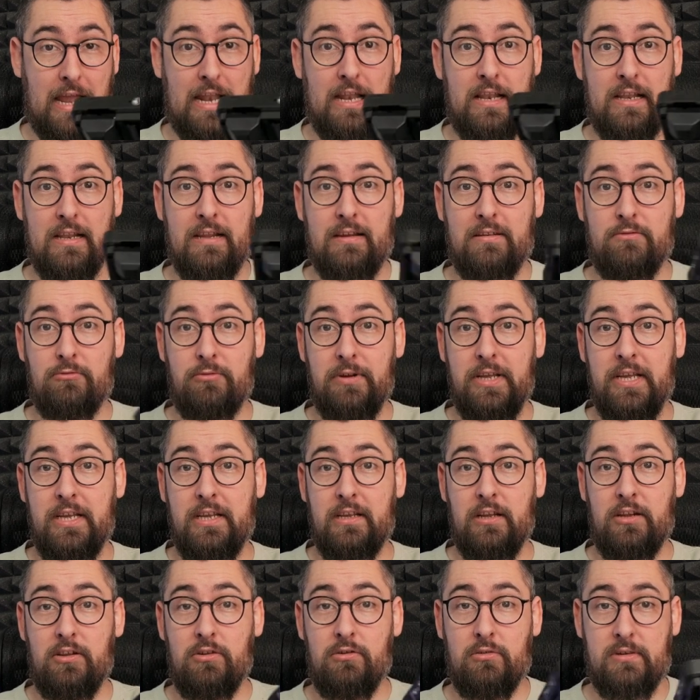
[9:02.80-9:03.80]

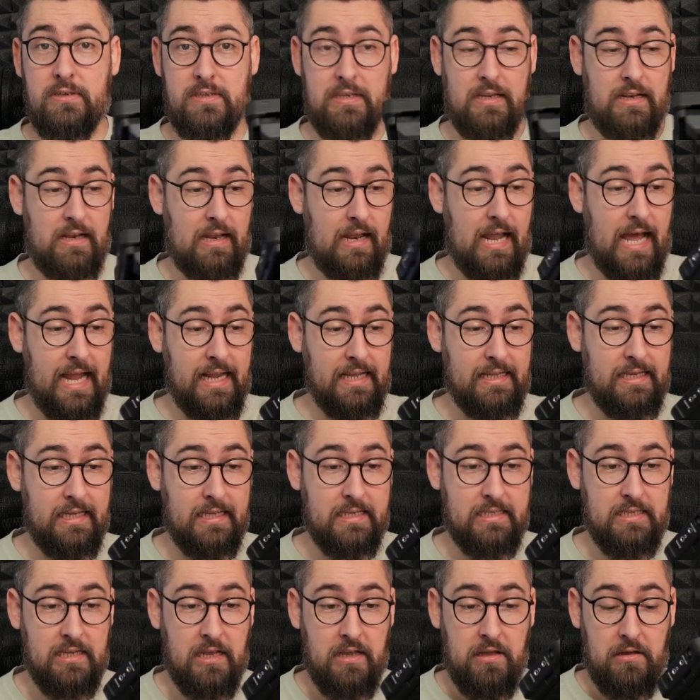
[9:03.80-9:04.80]
rig looks like
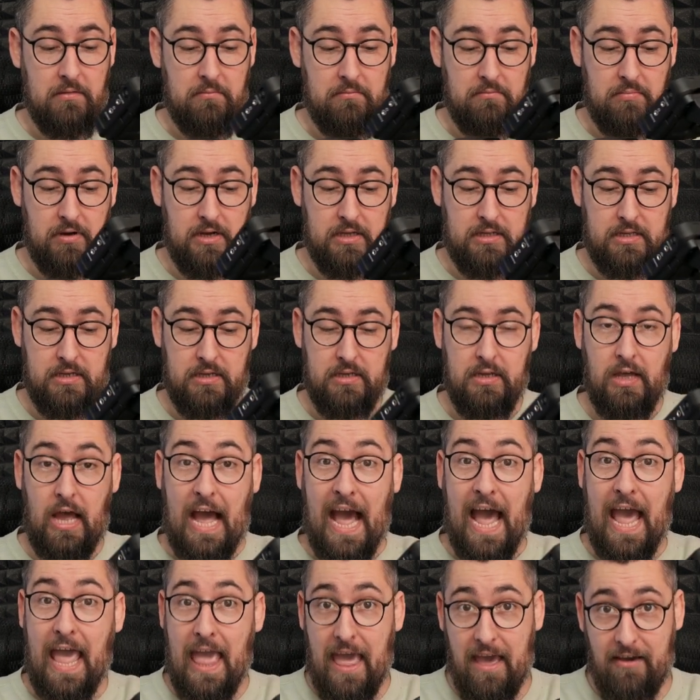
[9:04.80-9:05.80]
this, but
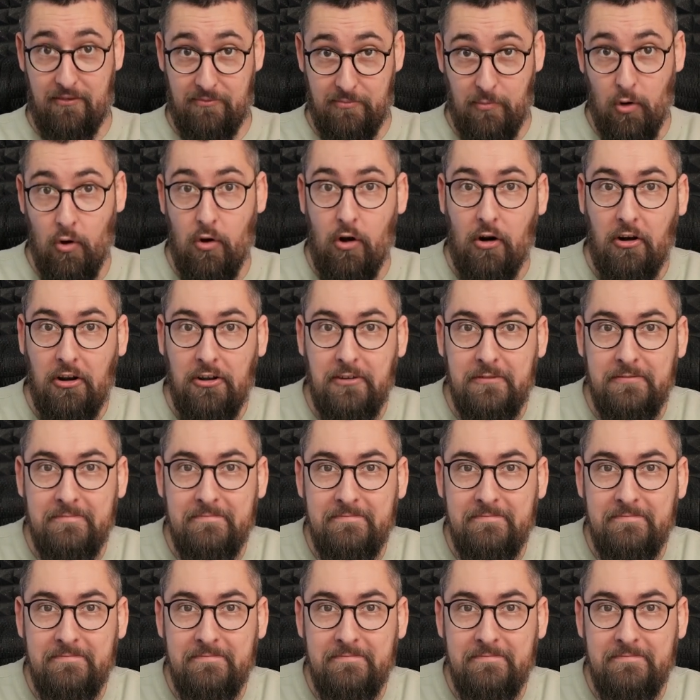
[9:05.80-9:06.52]
I have more.